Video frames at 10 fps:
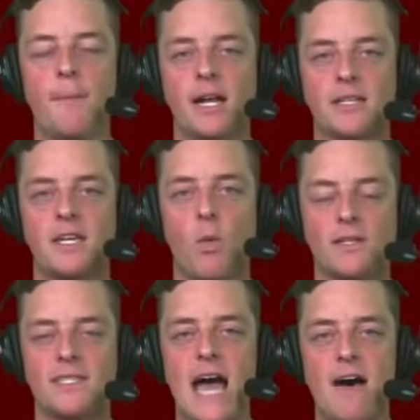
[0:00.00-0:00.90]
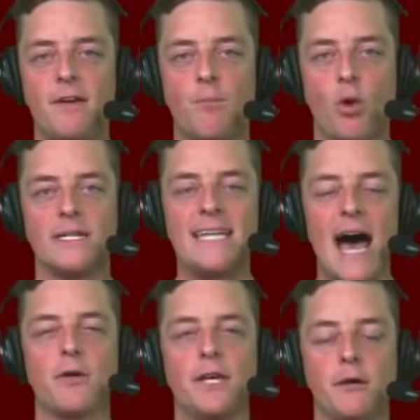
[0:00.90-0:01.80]
because he wants to have a more
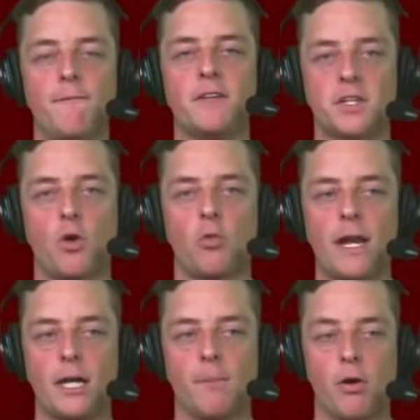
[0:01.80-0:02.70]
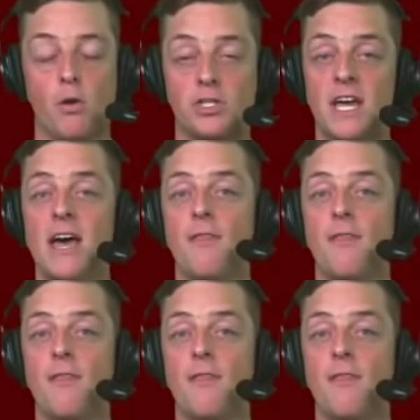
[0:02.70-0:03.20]
downhill physical running approach.